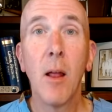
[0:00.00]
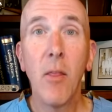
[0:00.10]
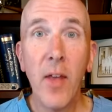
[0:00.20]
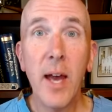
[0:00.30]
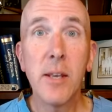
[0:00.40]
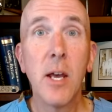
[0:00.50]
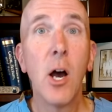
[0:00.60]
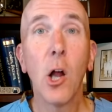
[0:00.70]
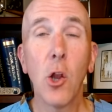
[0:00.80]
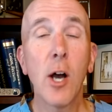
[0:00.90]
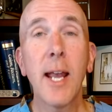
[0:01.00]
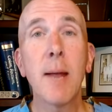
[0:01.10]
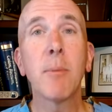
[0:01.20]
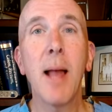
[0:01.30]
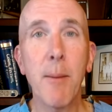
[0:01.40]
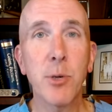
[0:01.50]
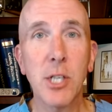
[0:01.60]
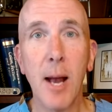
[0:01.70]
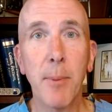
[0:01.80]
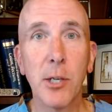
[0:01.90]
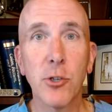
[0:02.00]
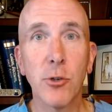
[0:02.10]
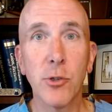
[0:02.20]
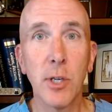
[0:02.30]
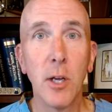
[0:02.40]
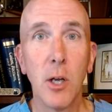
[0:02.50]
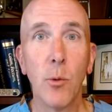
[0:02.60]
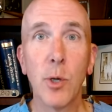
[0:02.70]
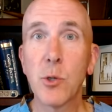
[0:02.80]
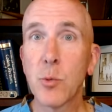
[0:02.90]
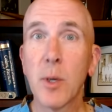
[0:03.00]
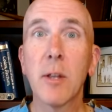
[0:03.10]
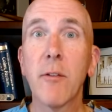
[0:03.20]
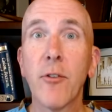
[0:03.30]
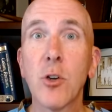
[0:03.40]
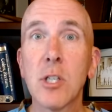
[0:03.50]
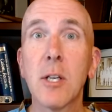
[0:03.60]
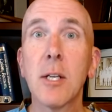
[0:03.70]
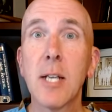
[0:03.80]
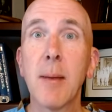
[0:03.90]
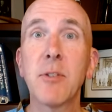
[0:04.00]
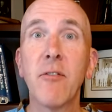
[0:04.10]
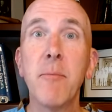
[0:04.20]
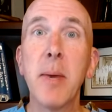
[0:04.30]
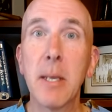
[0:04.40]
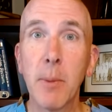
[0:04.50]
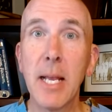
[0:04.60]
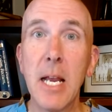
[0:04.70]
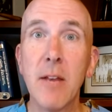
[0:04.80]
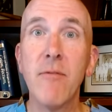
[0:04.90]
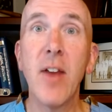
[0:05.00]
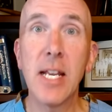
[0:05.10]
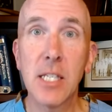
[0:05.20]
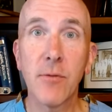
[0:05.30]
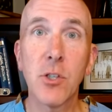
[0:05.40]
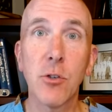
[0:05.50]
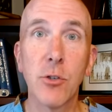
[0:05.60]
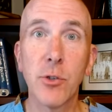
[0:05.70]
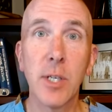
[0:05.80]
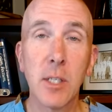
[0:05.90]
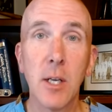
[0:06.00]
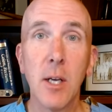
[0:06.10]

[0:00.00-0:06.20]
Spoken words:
Then along came laparoscopic surgery, which was one of the first types of minimally invasive surgeries.